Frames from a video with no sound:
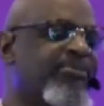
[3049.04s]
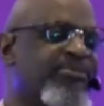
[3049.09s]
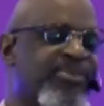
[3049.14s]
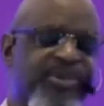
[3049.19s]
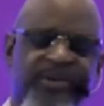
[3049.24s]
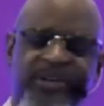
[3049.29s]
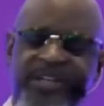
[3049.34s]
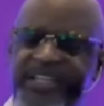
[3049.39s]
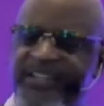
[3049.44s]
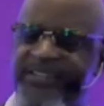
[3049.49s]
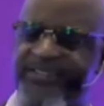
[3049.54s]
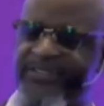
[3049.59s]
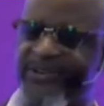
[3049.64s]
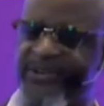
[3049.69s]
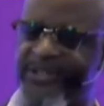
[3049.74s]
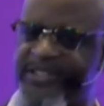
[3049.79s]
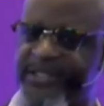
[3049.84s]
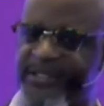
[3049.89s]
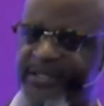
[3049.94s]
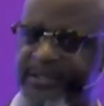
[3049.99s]
praying for
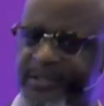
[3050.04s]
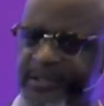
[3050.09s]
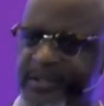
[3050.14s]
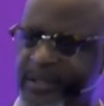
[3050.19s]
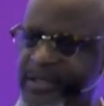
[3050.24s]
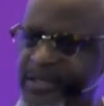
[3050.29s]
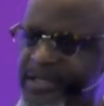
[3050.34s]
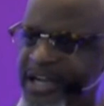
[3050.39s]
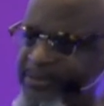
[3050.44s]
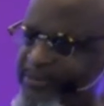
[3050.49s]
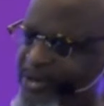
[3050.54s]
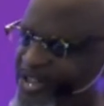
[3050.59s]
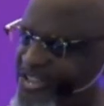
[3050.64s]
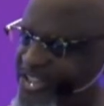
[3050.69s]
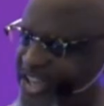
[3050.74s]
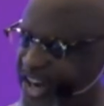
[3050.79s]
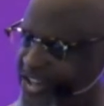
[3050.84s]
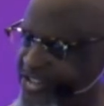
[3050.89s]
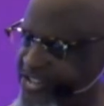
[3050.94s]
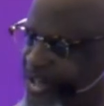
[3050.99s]
you. Come on,
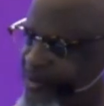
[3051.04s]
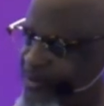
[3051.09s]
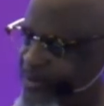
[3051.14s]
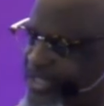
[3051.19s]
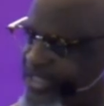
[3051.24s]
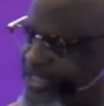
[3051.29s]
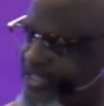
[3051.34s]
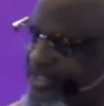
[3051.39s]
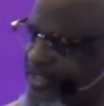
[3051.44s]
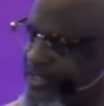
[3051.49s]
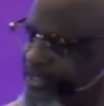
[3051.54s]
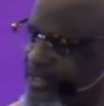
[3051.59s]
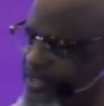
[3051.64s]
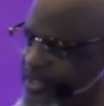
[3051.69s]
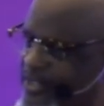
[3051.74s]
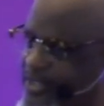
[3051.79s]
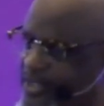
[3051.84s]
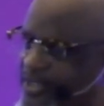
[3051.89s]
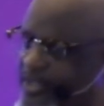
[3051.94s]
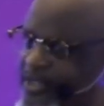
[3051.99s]
y'all know what it.
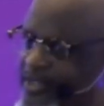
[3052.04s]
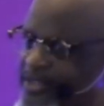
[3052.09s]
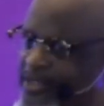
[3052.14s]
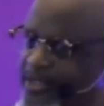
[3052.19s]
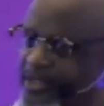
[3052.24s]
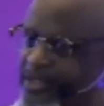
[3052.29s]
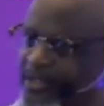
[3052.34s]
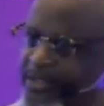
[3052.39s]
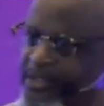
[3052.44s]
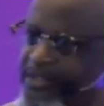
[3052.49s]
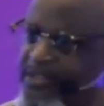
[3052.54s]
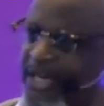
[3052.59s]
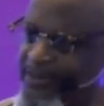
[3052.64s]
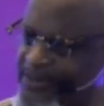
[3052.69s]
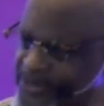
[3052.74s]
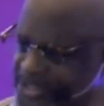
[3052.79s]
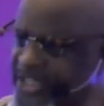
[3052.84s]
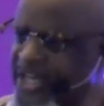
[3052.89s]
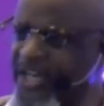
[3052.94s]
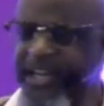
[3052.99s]
That was
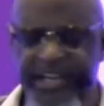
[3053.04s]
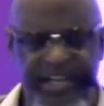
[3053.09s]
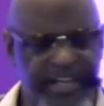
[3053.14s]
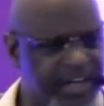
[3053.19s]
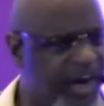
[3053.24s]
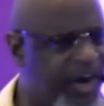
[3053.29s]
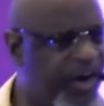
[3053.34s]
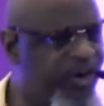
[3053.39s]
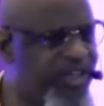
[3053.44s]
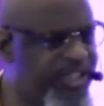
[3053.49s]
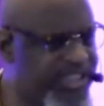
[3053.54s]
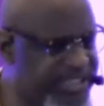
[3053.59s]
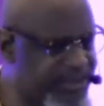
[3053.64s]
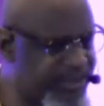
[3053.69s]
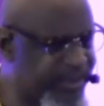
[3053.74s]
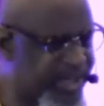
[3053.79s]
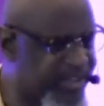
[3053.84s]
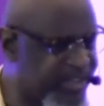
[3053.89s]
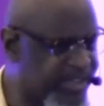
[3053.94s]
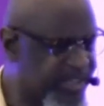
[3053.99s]
the head of the Holy
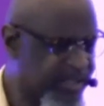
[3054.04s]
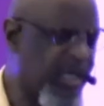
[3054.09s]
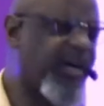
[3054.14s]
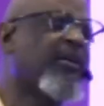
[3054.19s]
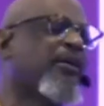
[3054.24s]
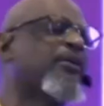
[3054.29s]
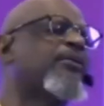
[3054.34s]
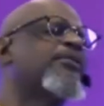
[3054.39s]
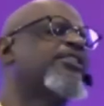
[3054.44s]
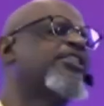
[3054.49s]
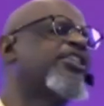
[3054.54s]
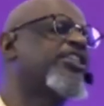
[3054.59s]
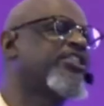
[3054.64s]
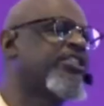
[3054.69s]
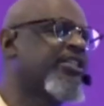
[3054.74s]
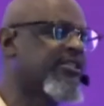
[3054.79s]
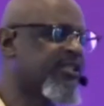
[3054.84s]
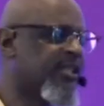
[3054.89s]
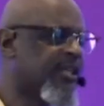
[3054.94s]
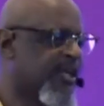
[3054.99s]
Spirit. Oh,
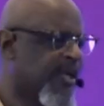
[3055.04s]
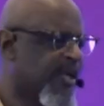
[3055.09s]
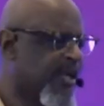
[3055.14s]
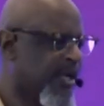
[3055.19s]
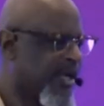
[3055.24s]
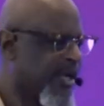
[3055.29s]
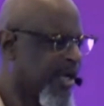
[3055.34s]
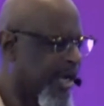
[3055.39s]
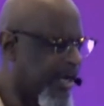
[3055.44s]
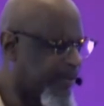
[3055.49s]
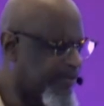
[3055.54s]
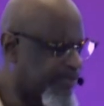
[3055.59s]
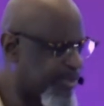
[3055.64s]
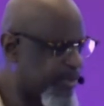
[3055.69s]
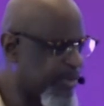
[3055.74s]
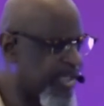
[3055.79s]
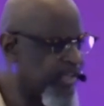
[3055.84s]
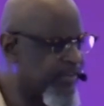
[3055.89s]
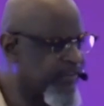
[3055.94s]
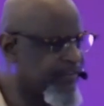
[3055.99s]
Jesus. I'm
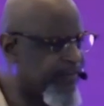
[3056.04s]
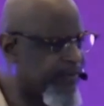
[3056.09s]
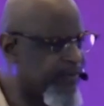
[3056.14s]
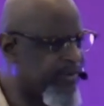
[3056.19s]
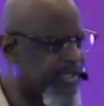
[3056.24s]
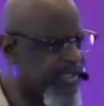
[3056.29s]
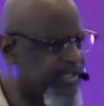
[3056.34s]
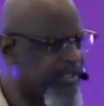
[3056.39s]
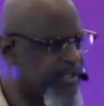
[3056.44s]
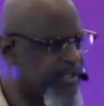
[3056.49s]
praying for it.